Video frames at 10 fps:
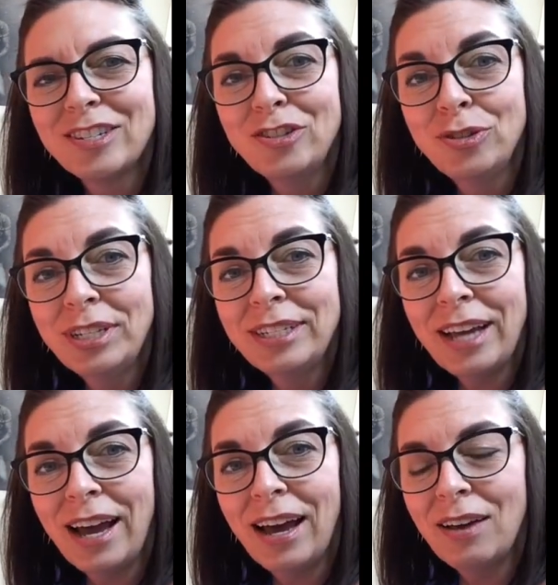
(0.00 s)
you need to
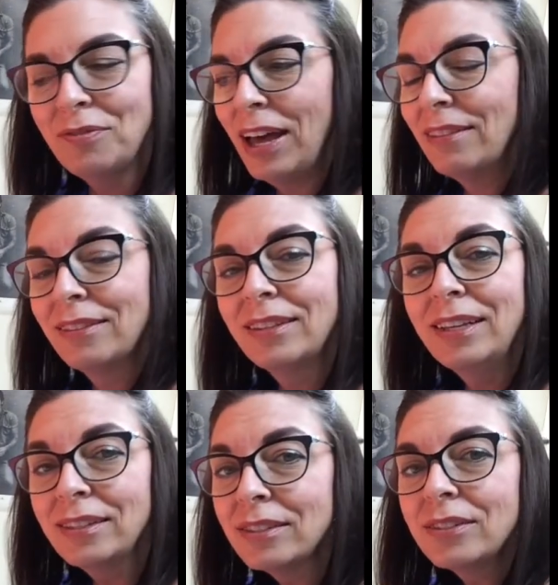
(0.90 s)
have at
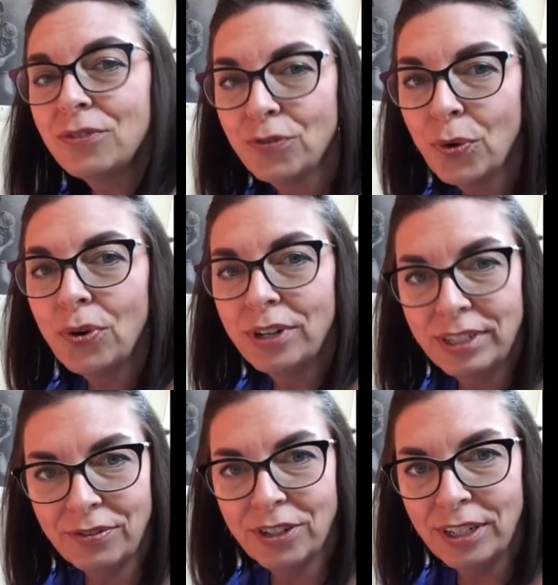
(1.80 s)
least four
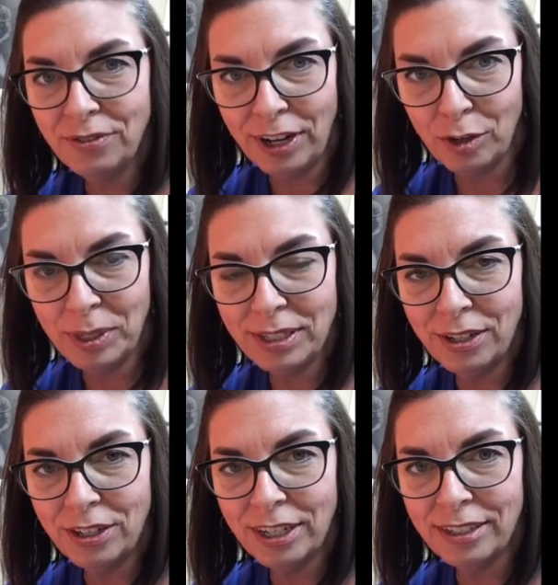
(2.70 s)
different environments that
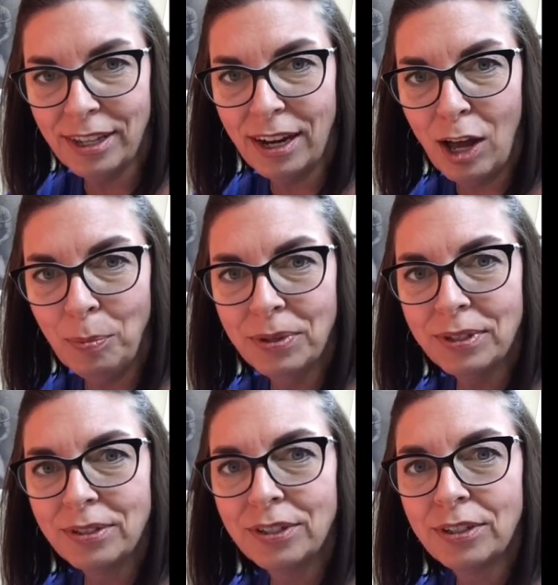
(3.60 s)
you're going to set up.
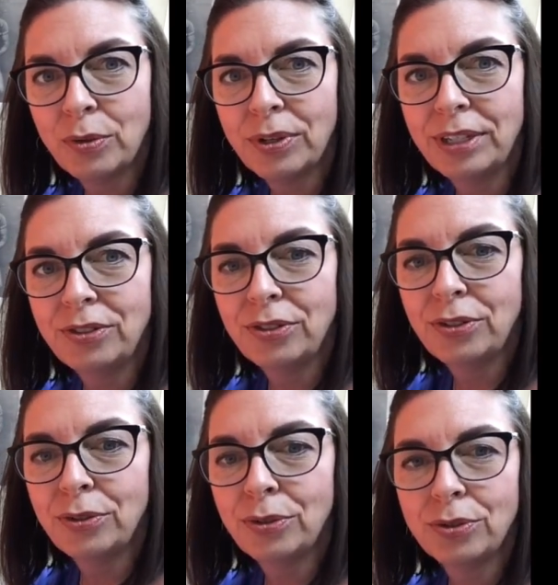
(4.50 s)
You're going
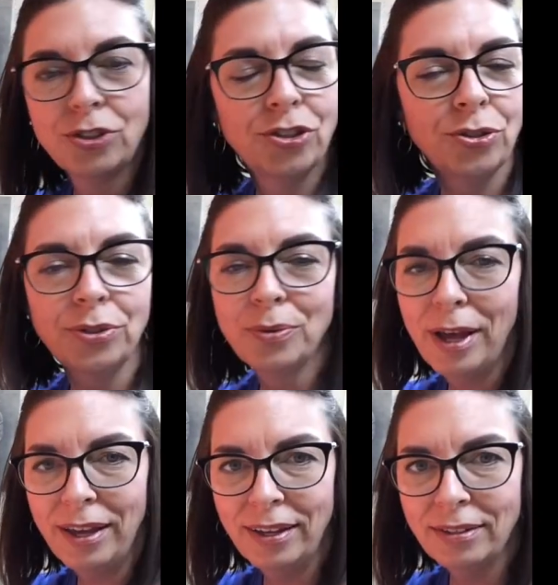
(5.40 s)
to shoot
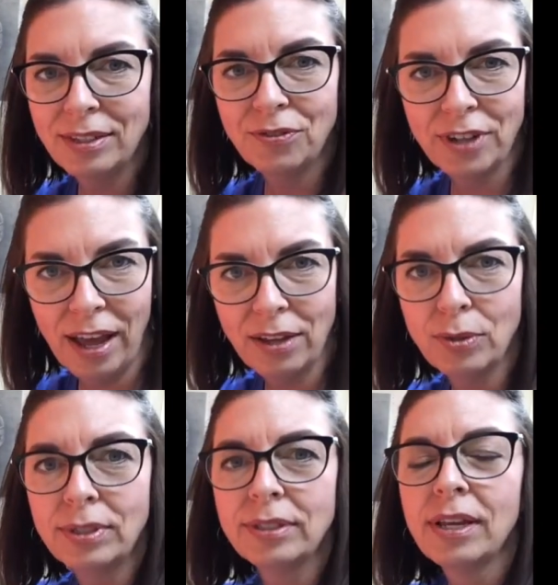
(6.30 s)
away different
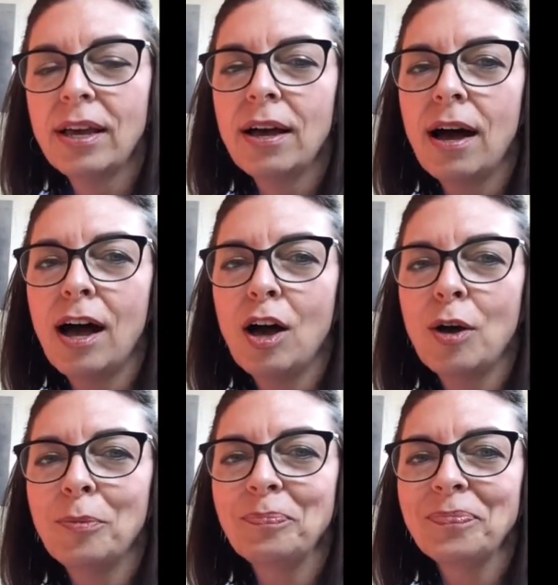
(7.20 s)
angles,
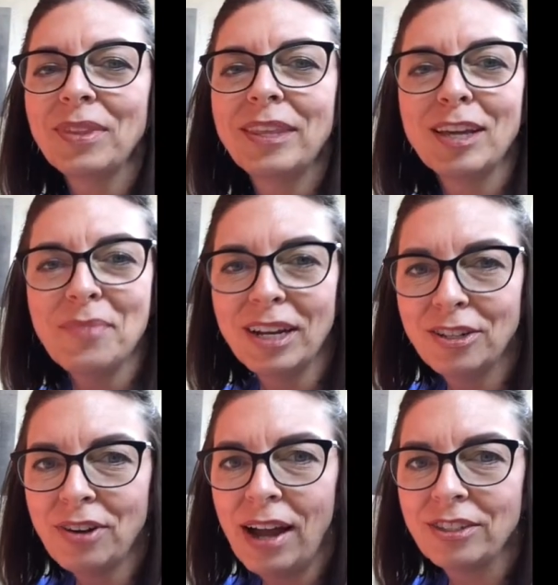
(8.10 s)
um, think about
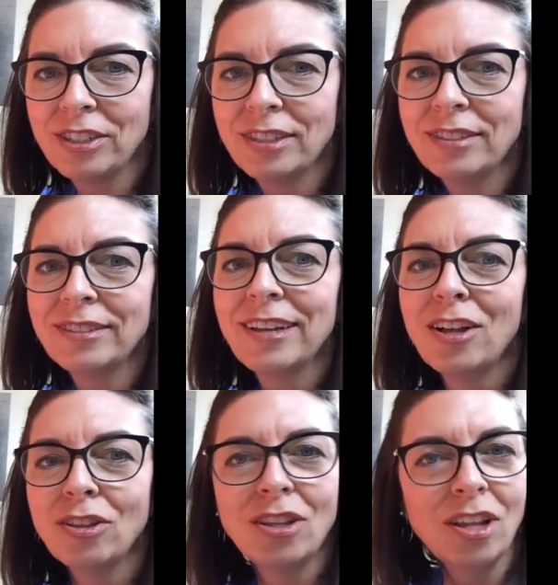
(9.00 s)
interactions,
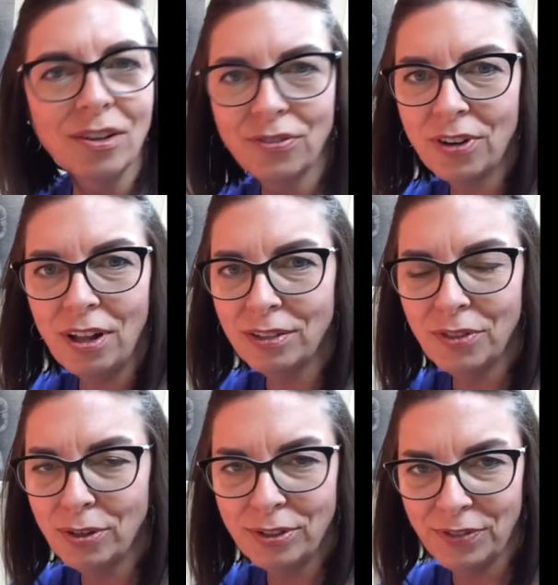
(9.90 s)
look for all of
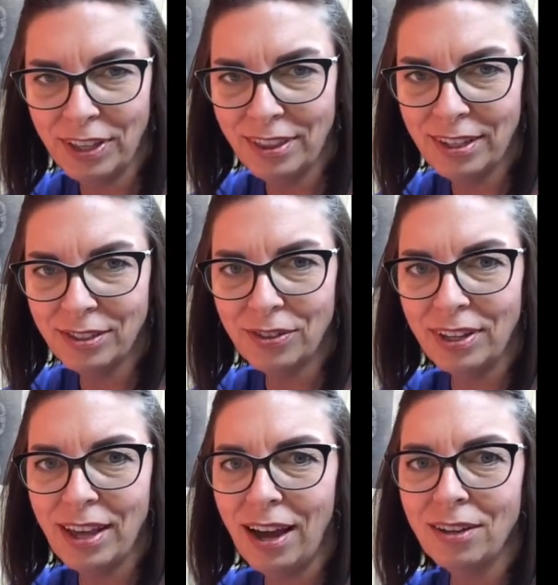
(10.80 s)
those fun things
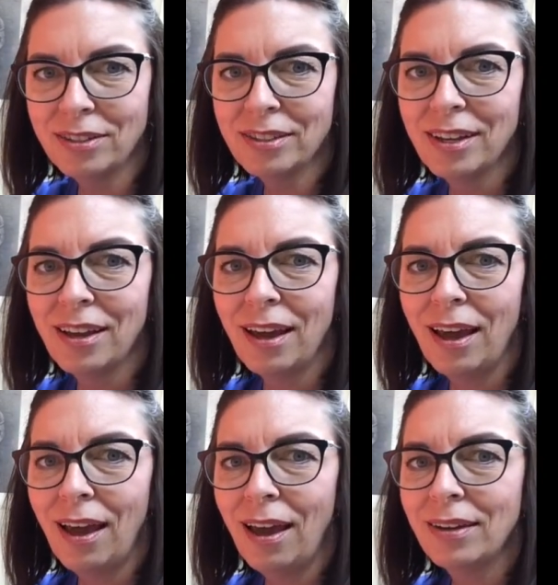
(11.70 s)
around the house,
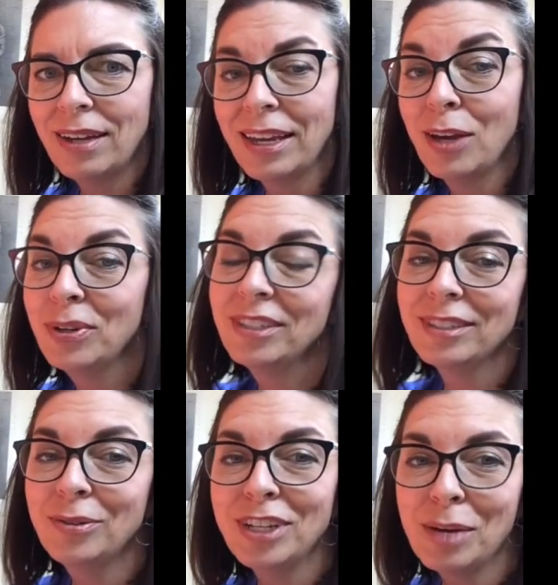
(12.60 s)
and I can't wait to
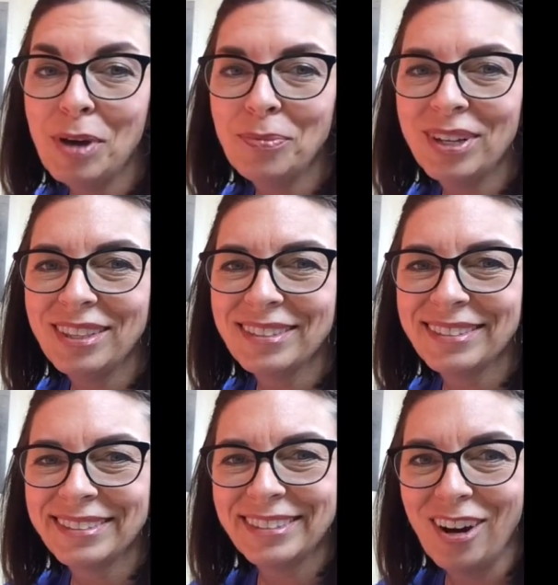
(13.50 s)
see what you come up with.
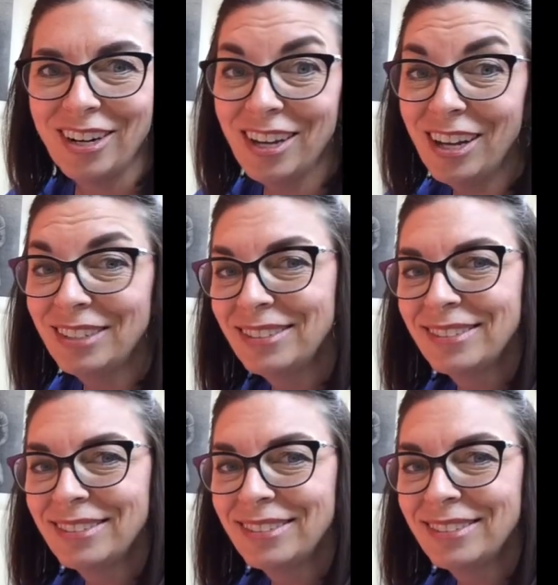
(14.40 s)
Already on.